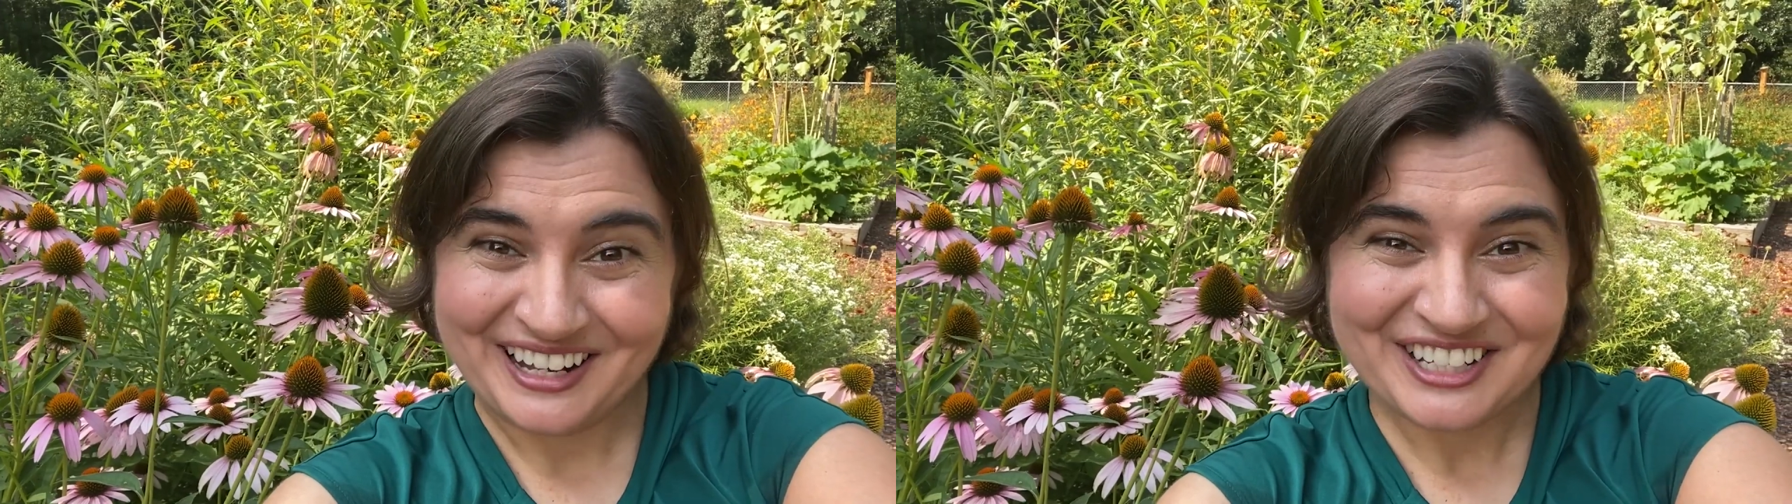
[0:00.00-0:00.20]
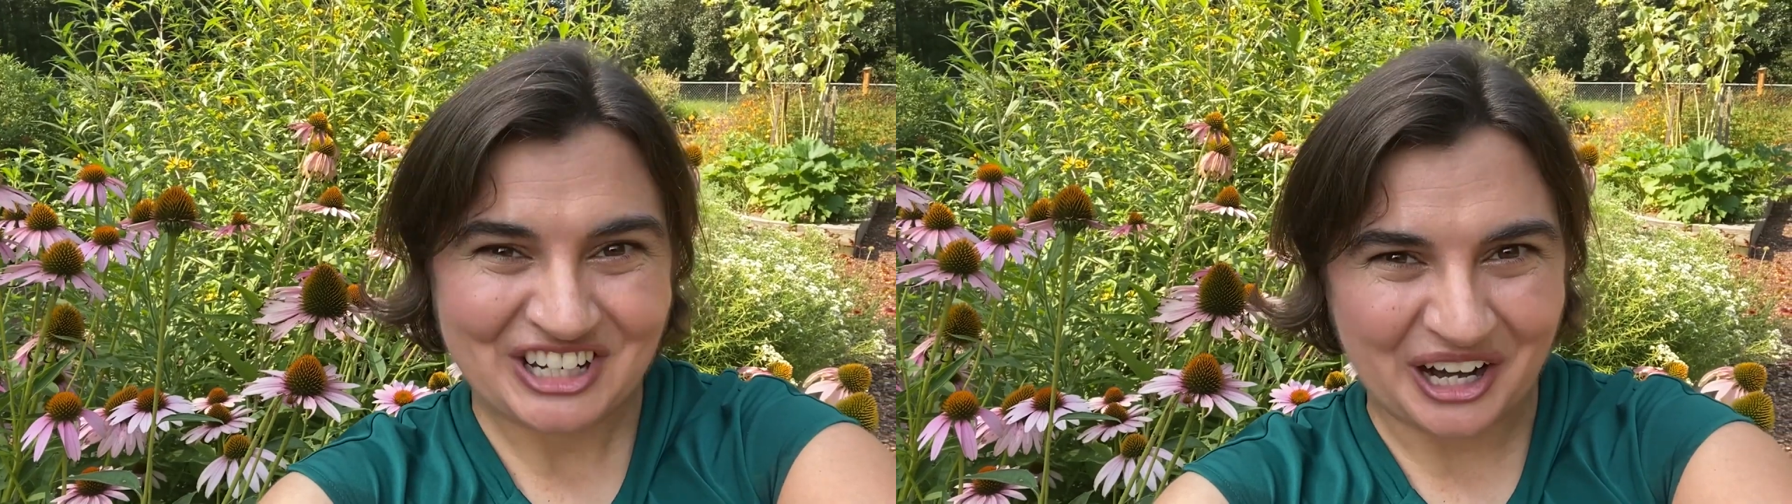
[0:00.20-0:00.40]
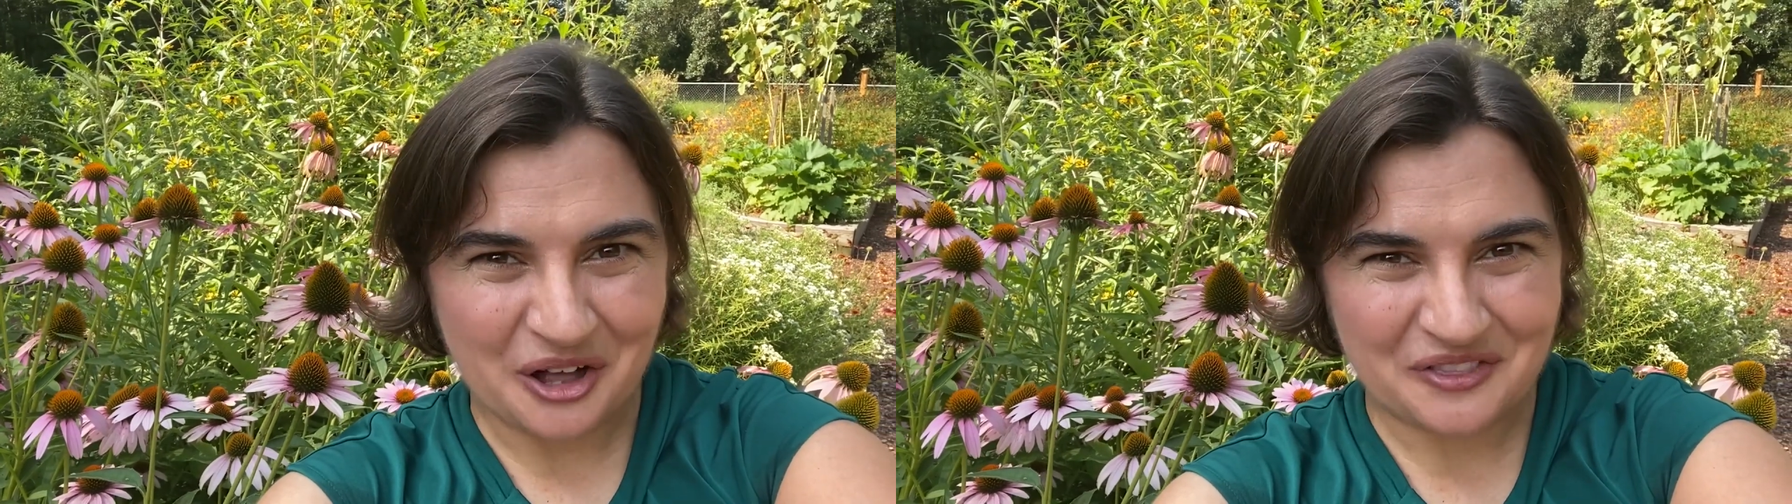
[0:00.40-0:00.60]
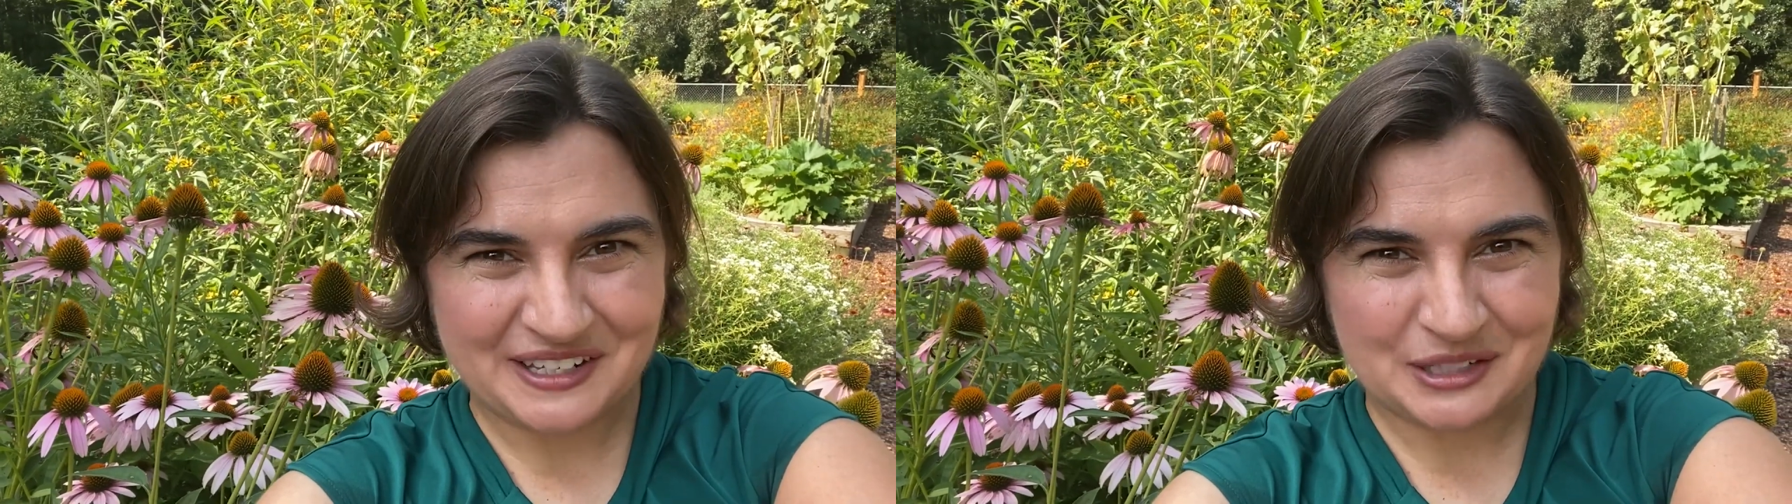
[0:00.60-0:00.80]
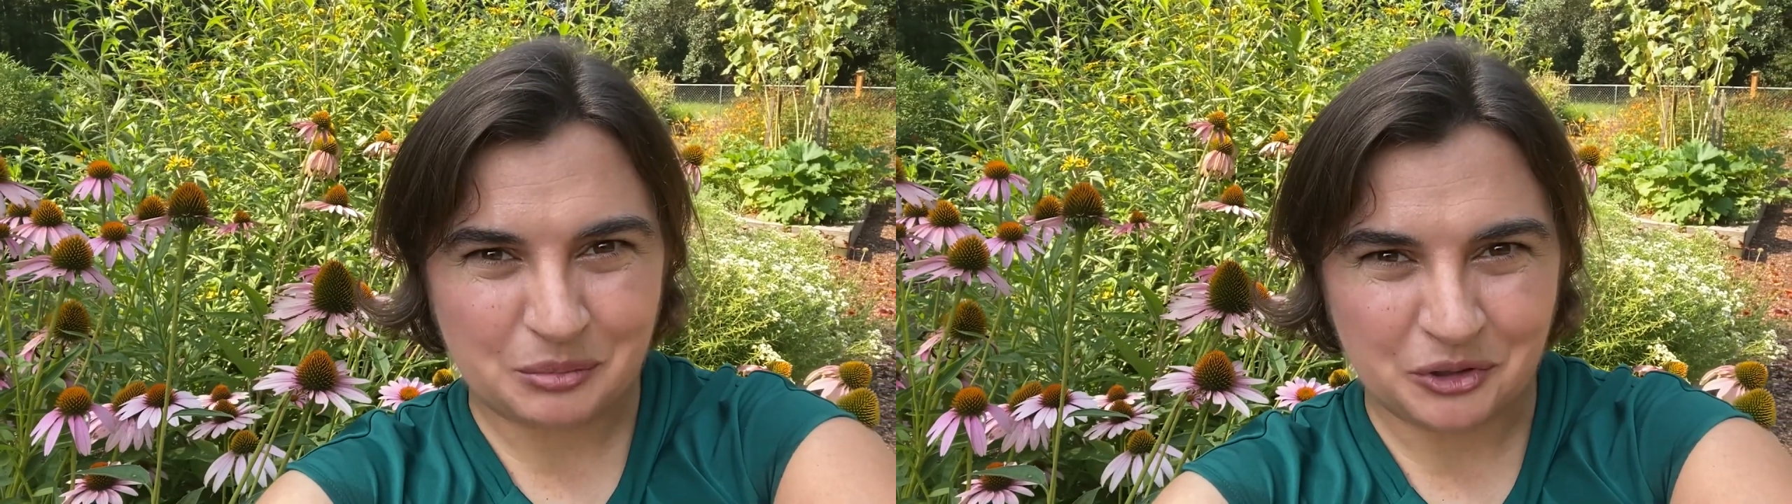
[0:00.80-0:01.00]
Check out
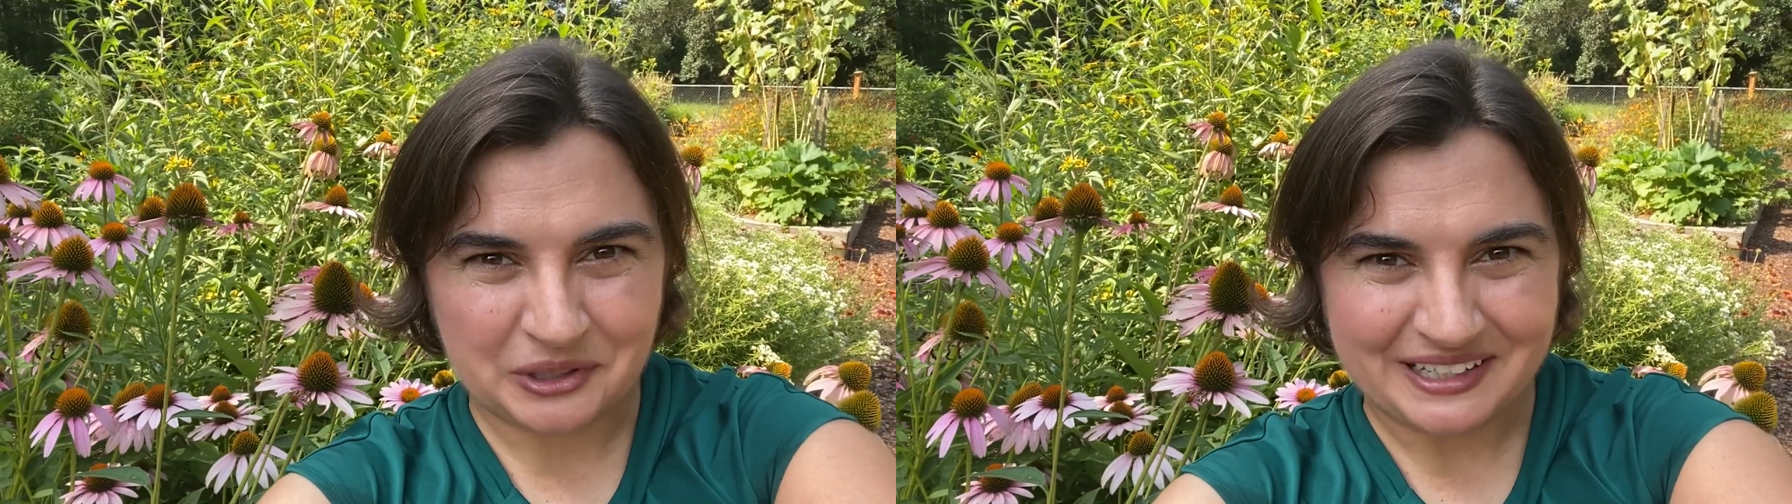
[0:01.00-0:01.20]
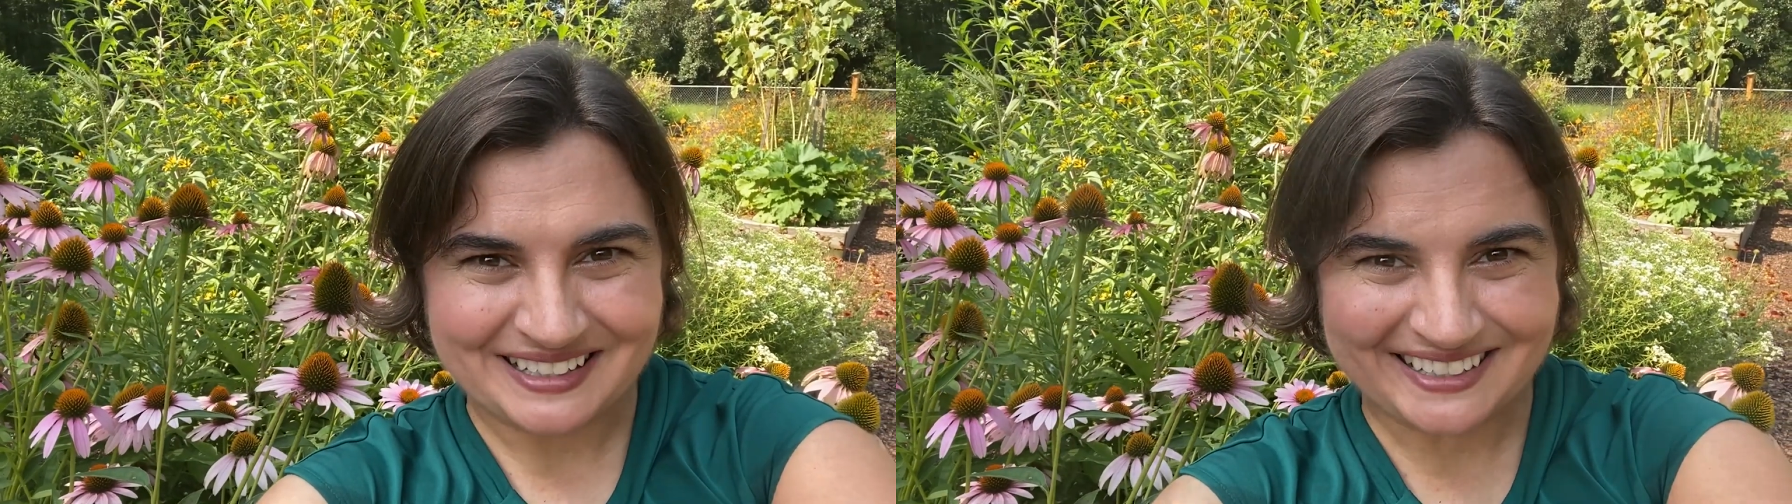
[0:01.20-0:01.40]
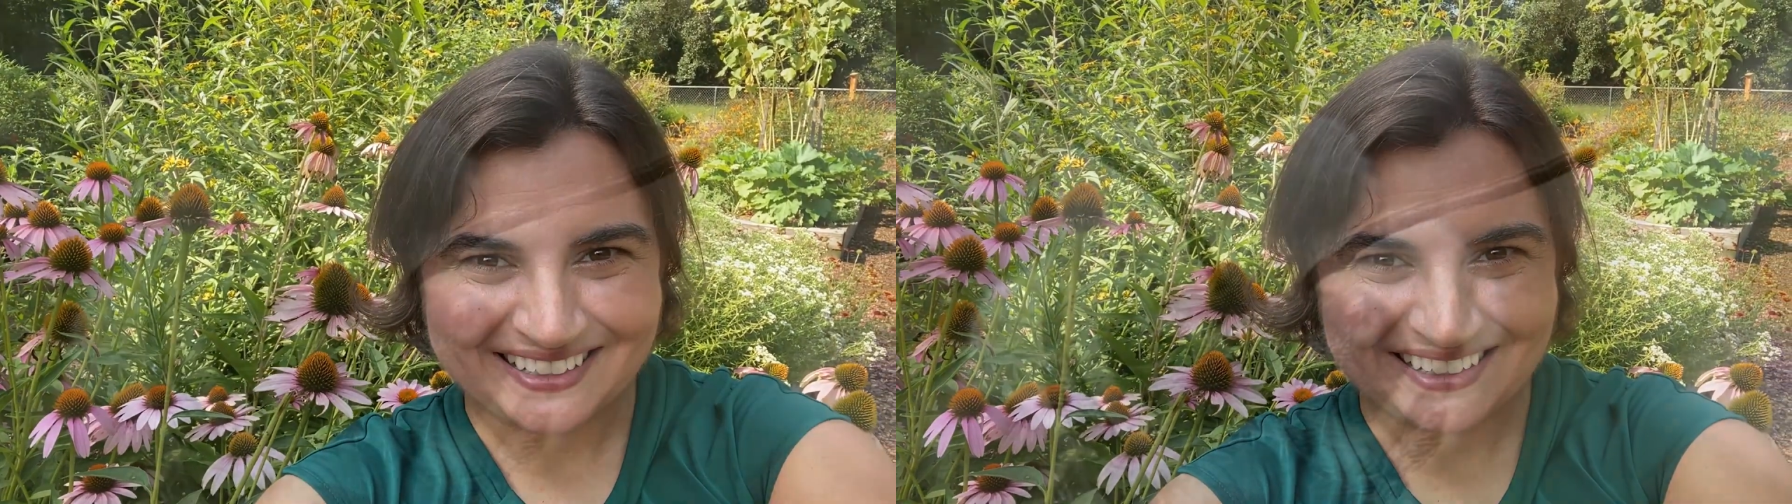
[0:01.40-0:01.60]
these beauties.